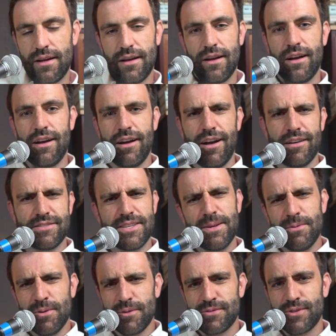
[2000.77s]
I
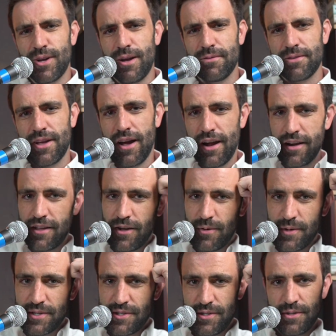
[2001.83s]
seem to have solved the
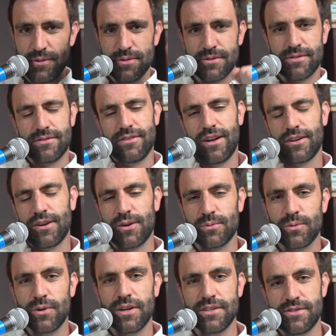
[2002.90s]
audio issues, knock
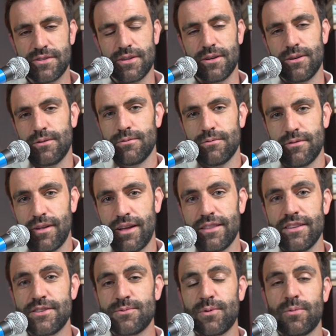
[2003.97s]
on wood. So
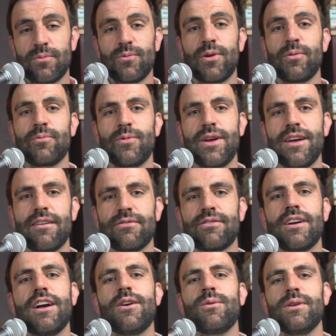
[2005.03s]
at least we have
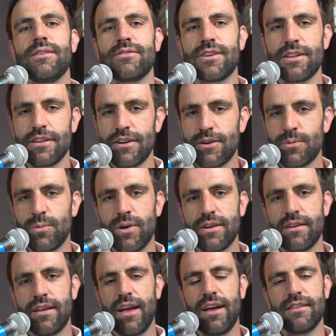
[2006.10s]
cleared
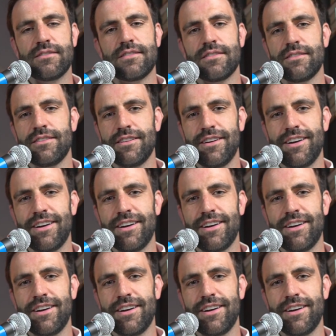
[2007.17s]
one gate,